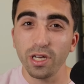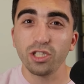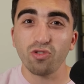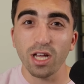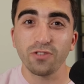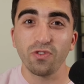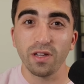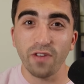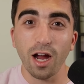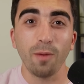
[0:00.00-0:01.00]
stressful
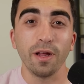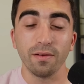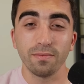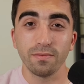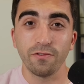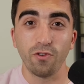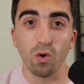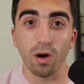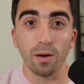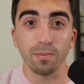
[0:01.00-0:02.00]
environment
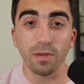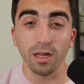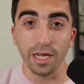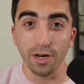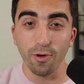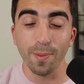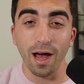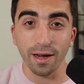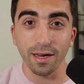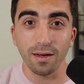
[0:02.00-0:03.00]
for Elena
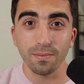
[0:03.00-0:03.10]
Rybakina.